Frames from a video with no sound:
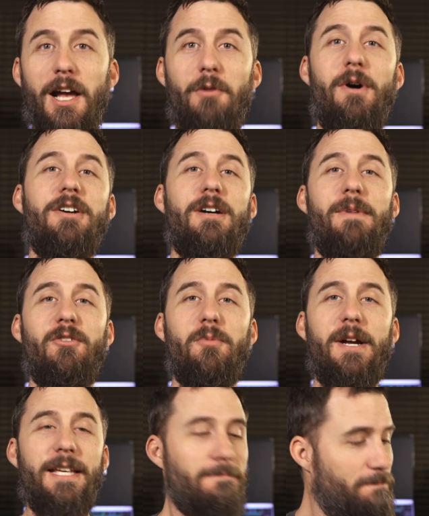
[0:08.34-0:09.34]
Welcome,
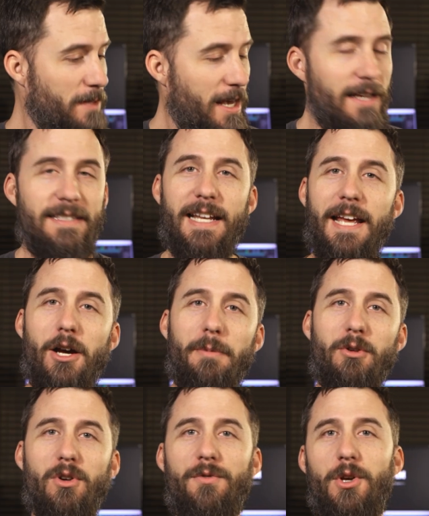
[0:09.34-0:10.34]
everybody. Today I'll be
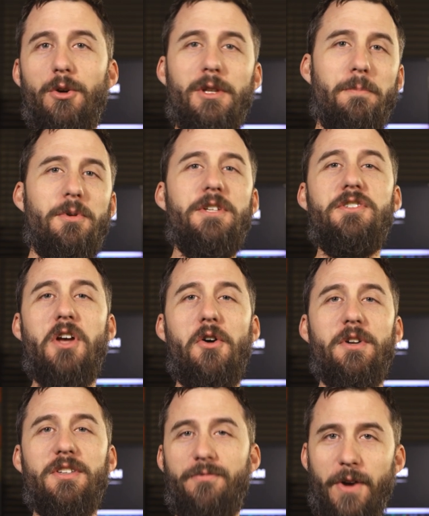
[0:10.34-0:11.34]
reviewing the
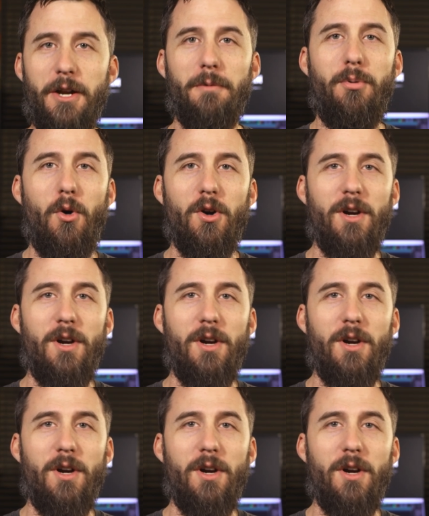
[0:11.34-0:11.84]
PreSonus FaderPort